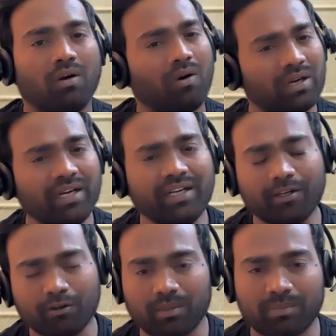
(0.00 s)
On a day
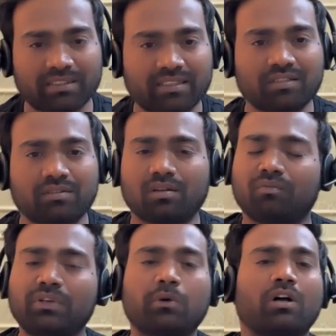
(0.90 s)
to day basis,
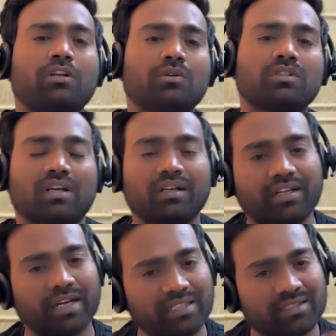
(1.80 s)
we all use
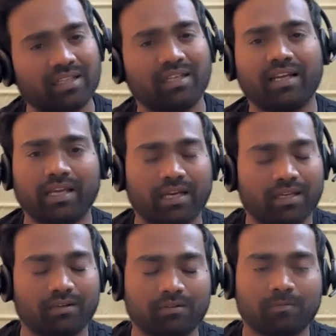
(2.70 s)
traditional AI.
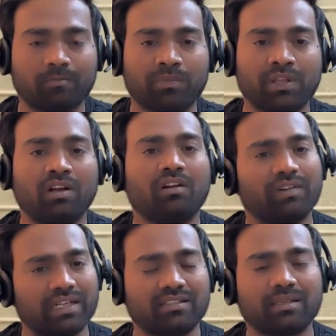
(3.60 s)

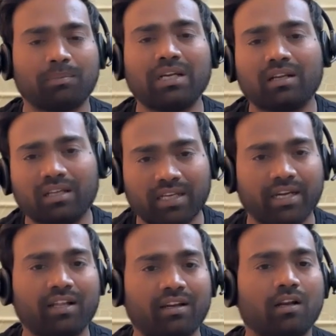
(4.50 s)
For example,
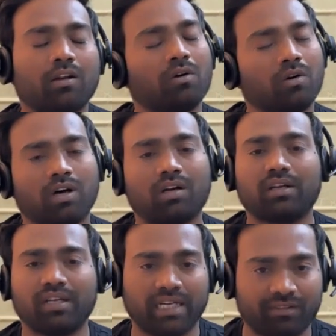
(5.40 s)
Kindle or
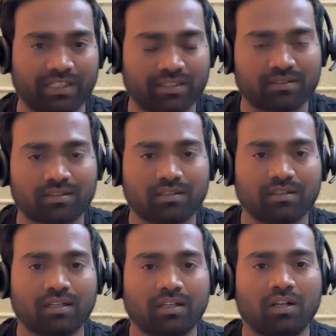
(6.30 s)
Netflix.
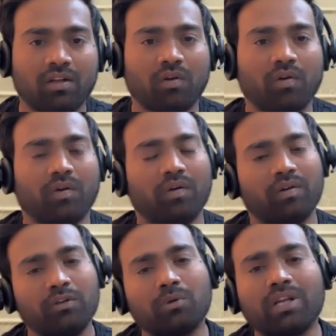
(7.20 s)

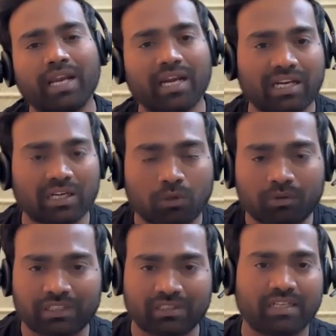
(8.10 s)
You create an
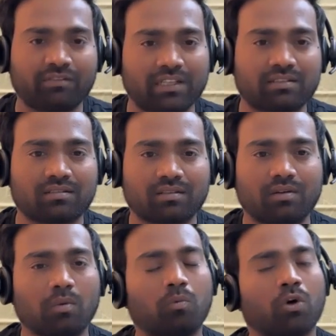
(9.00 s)
account with Netflix,
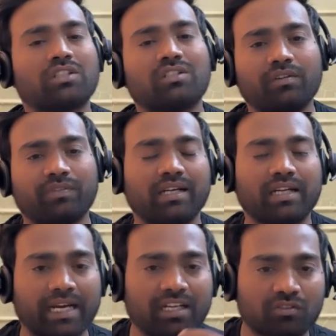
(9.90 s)
watch different
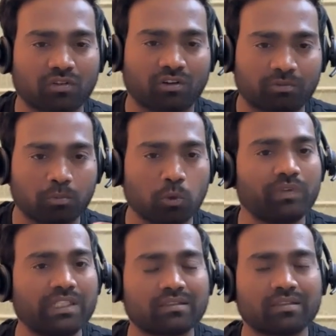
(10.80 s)
kinds of
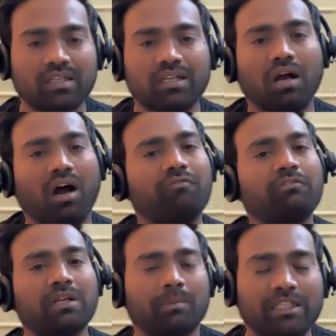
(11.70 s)
movies.
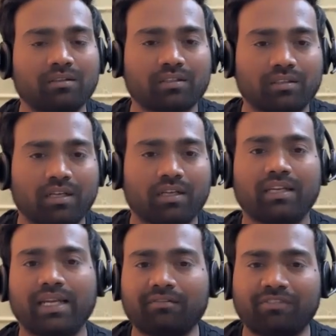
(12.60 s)
After a month,
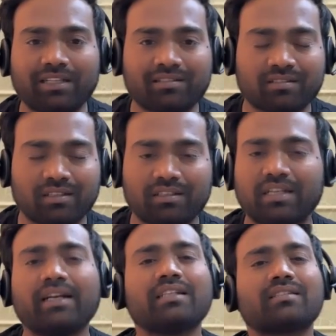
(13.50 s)
Netflix
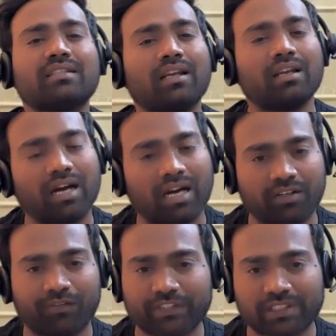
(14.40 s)
traditional
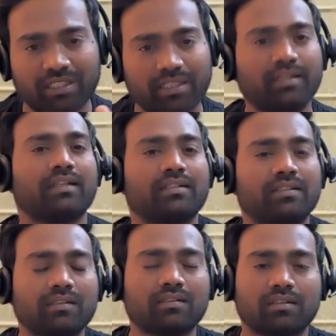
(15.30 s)
artificial
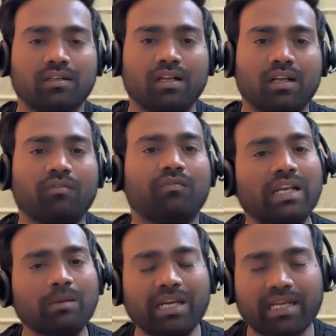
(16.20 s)
intelligence
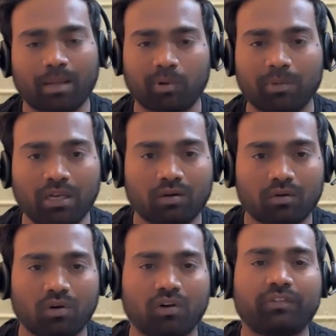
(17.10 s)
will be capable
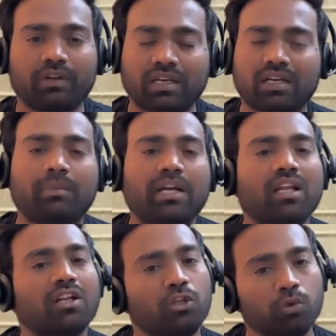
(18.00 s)
of
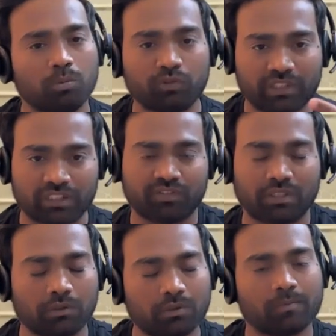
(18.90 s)
recommending new movies
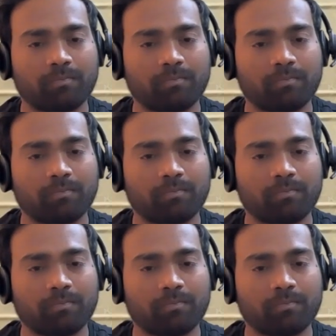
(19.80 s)
for you.